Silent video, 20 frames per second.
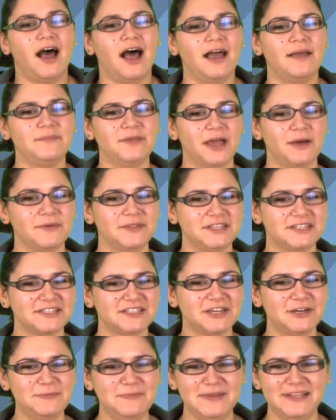I'm Yael with the
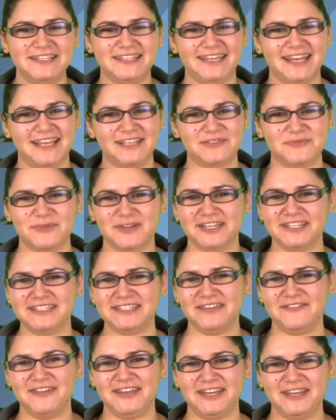Scoop in today's Reel
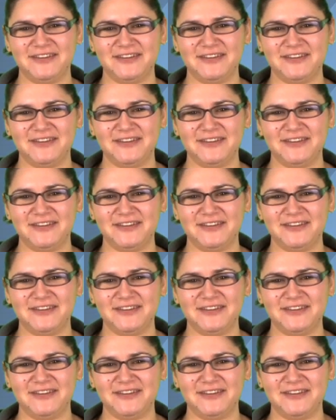TV